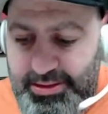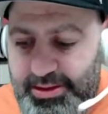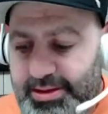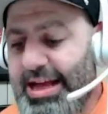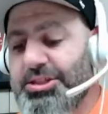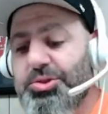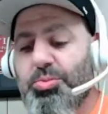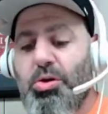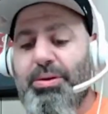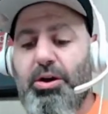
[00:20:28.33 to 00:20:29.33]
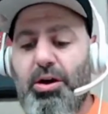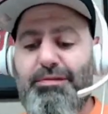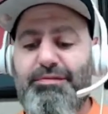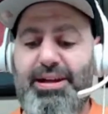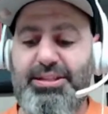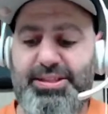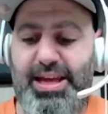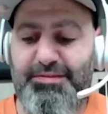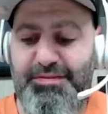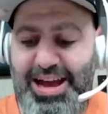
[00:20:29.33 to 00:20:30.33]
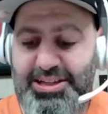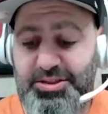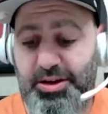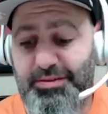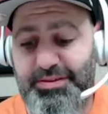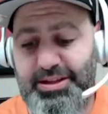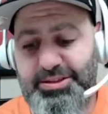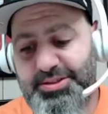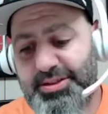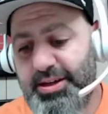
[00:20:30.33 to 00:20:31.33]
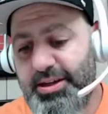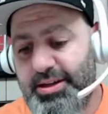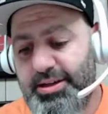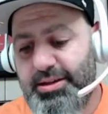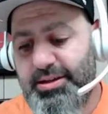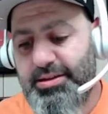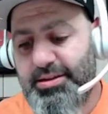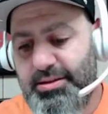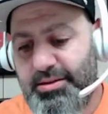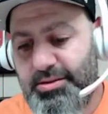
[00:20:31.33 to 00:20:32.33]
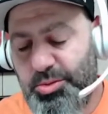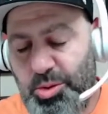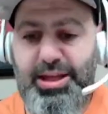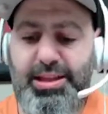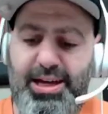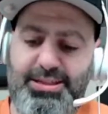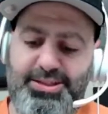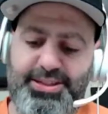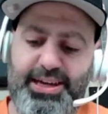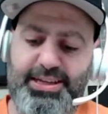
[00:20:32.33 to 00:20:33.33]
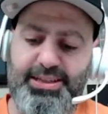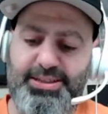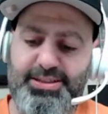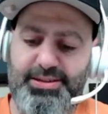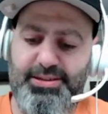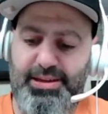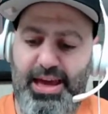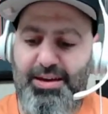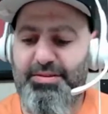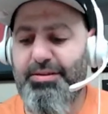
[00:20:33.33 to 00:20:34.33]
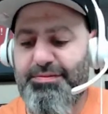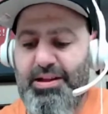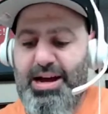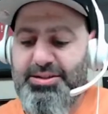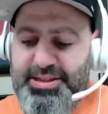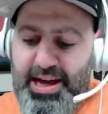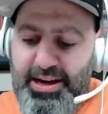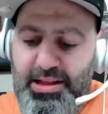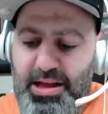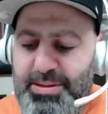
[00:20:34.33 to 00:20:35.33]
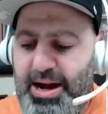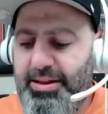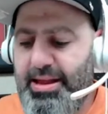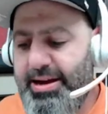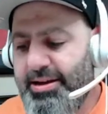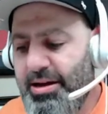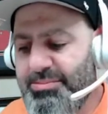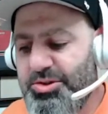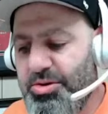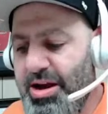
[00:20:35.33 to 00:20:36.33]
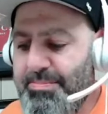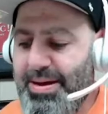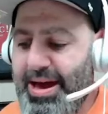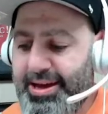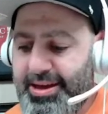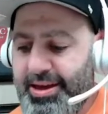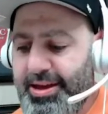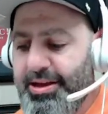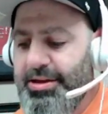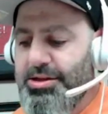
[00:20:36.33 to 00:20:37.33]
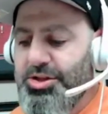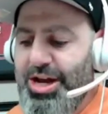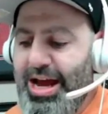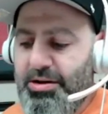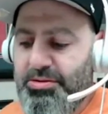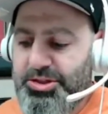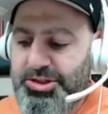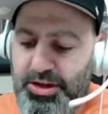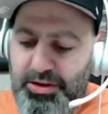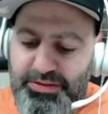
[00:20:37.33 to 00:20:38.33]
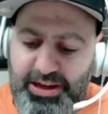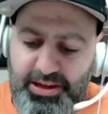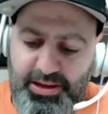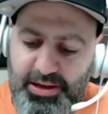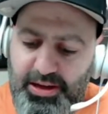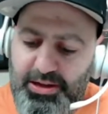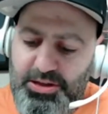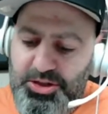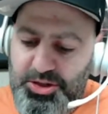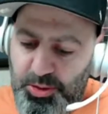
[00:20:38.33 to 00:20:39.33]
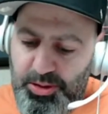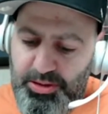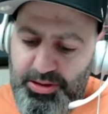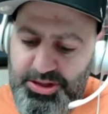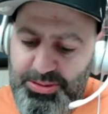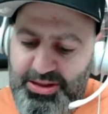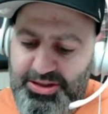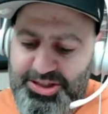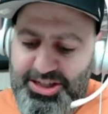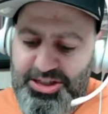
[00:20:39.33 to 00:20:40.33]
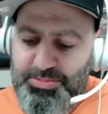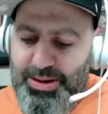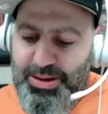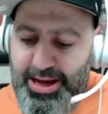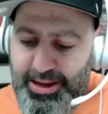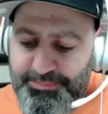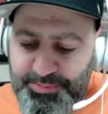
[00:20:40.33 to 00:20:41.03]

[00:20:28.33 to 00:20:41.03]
that swarming offense, that fast offense. 29 seconds after the Flyers tied it up, Carolina comes right back. Jack Roslovic scores with assist by